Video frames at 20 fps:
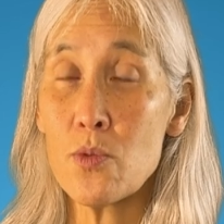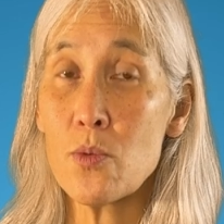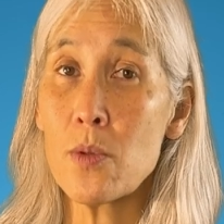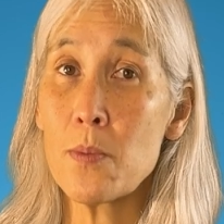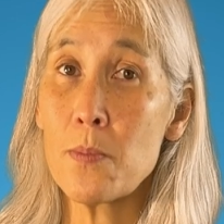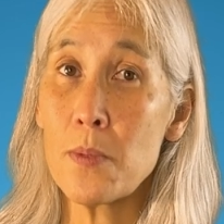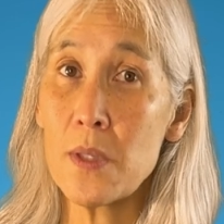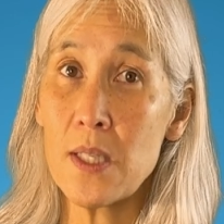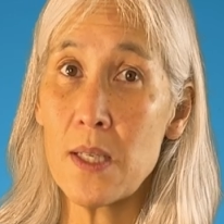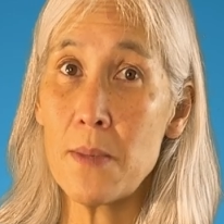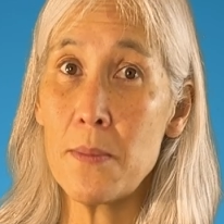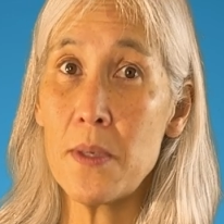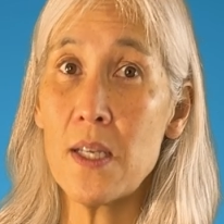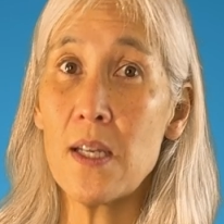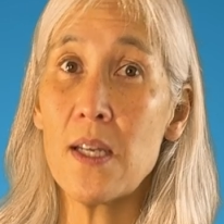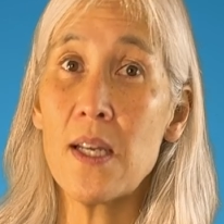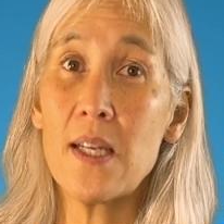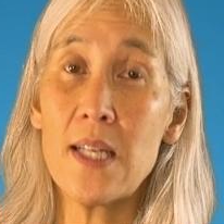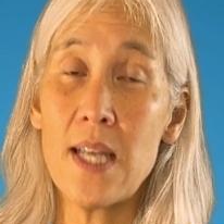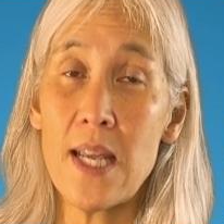with
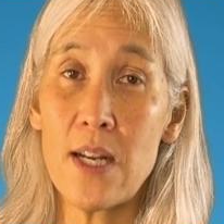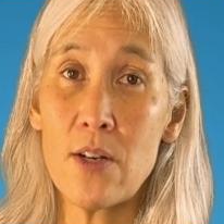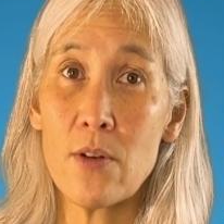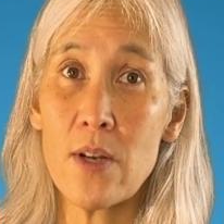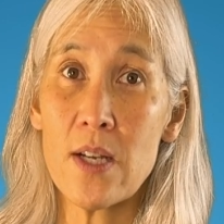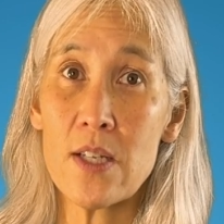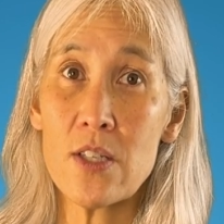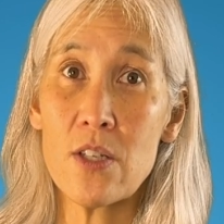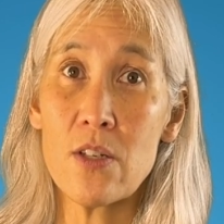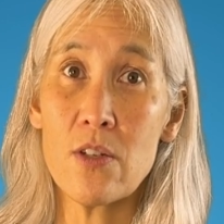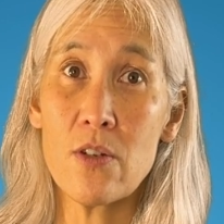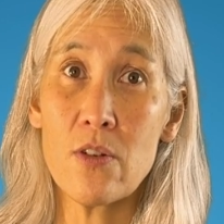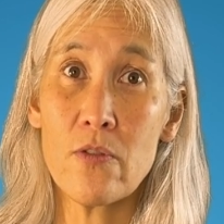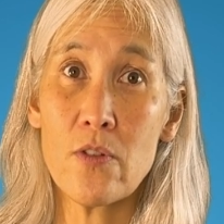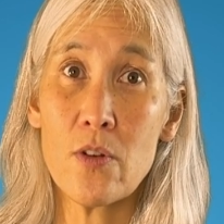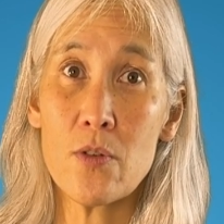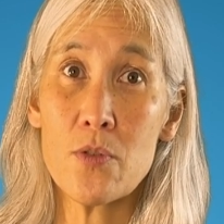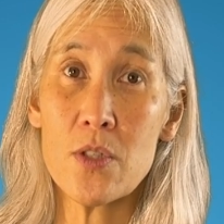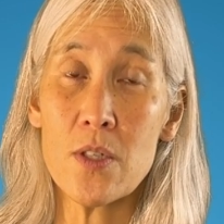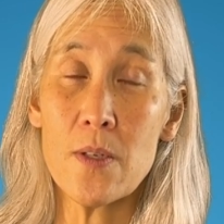bulimia and anorexia
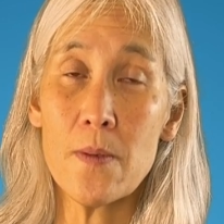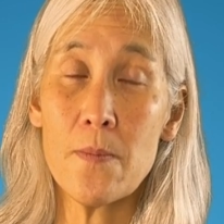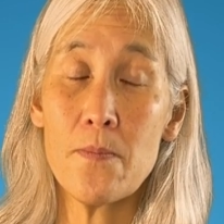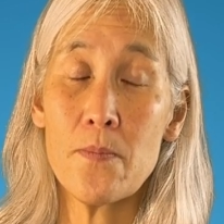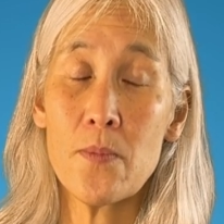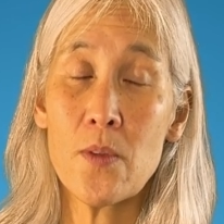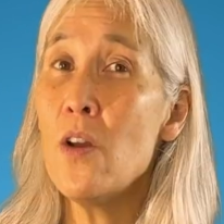nervosa,